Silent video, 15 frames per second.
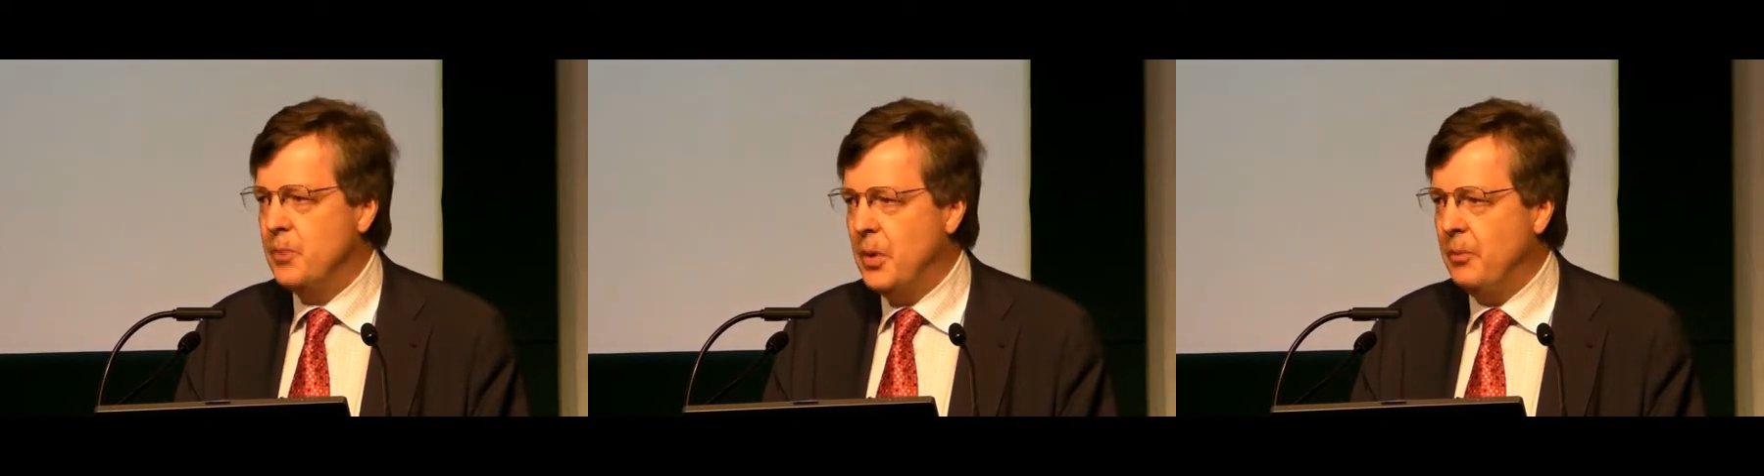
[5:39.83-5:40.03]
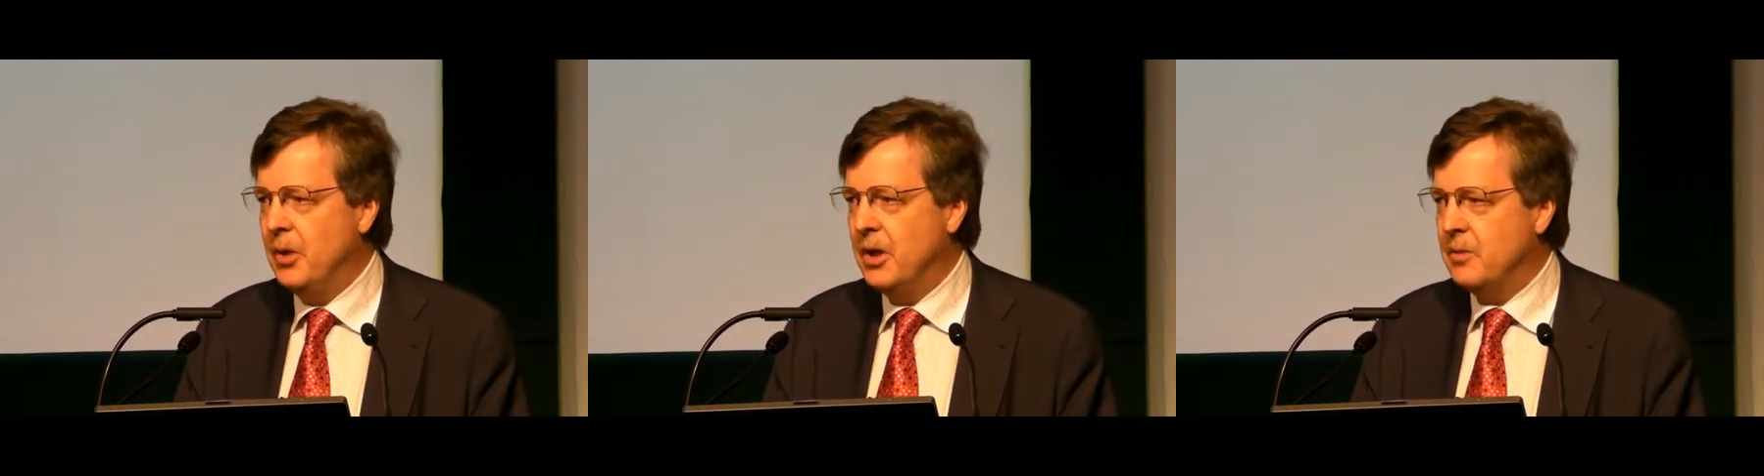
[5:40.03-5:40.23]

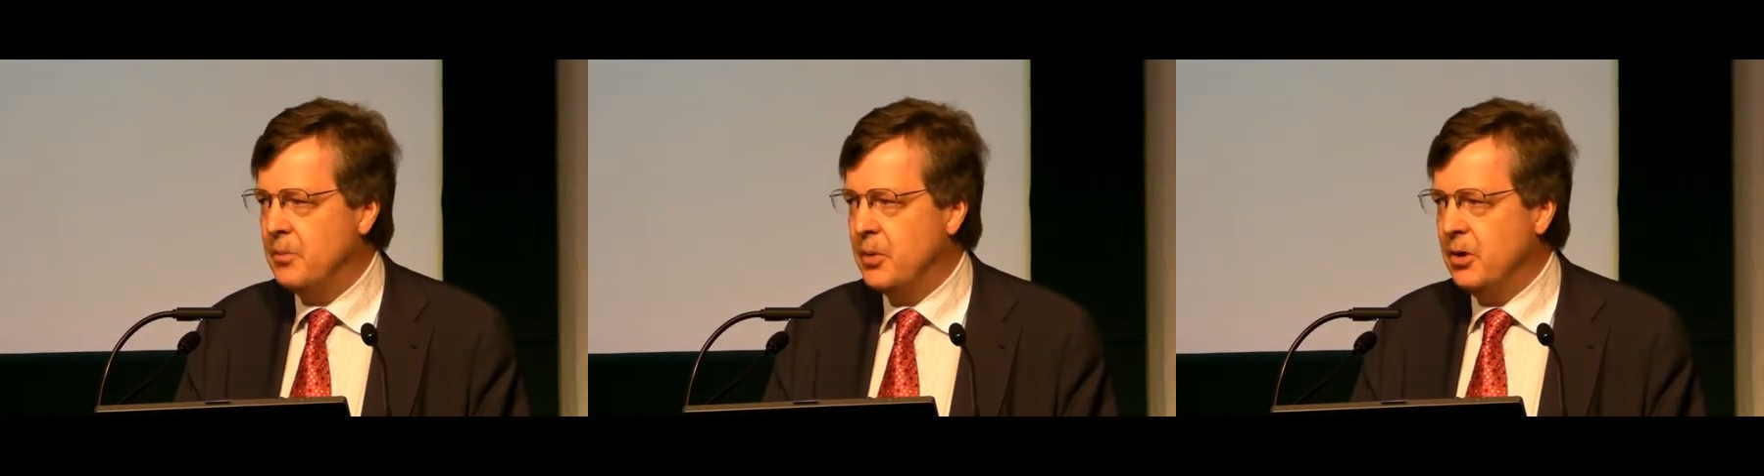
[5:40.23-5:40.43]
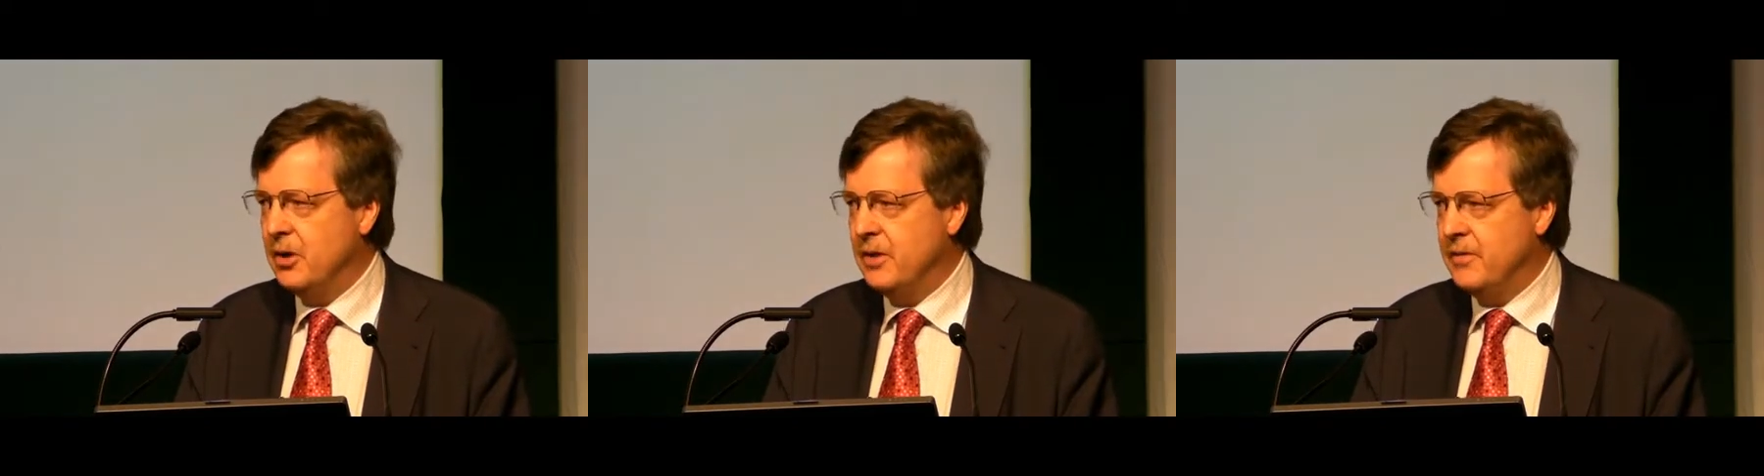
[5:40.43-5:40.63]

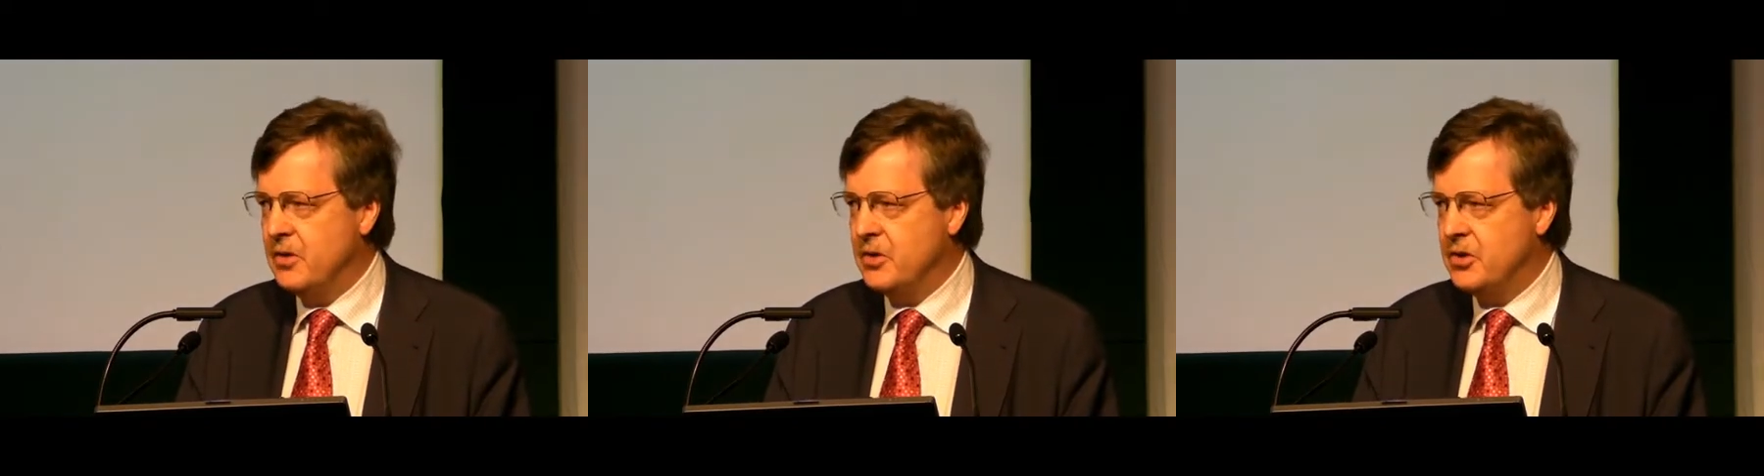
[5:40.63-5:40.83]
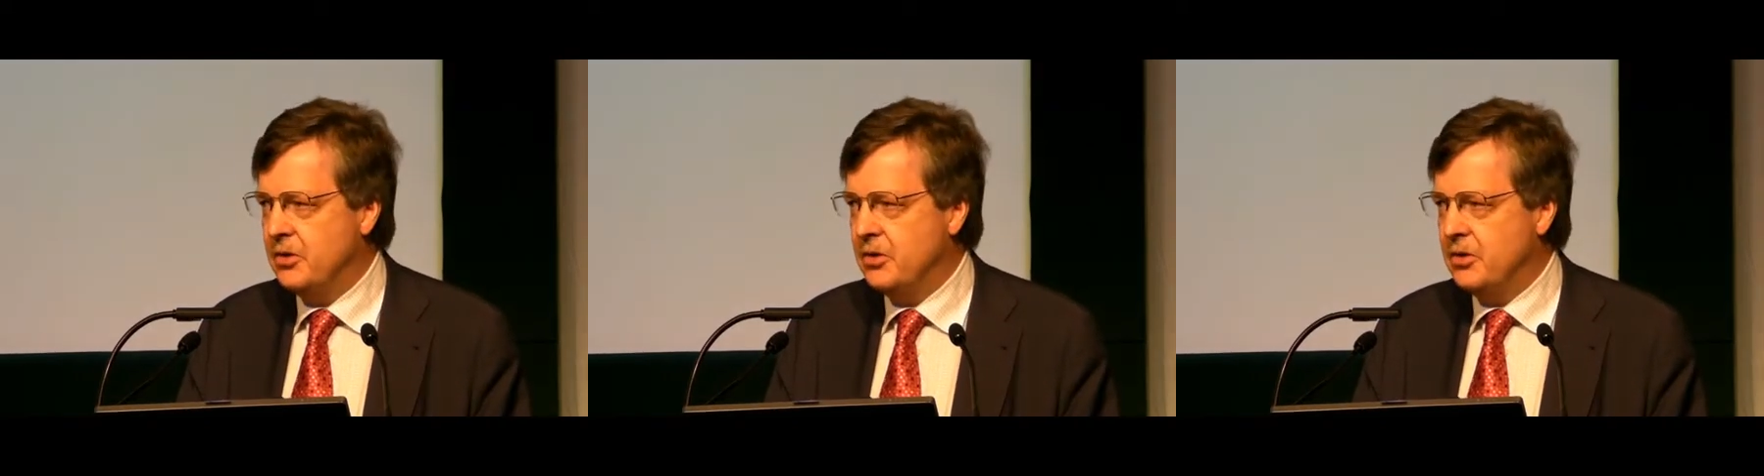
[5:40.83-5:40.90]
public-private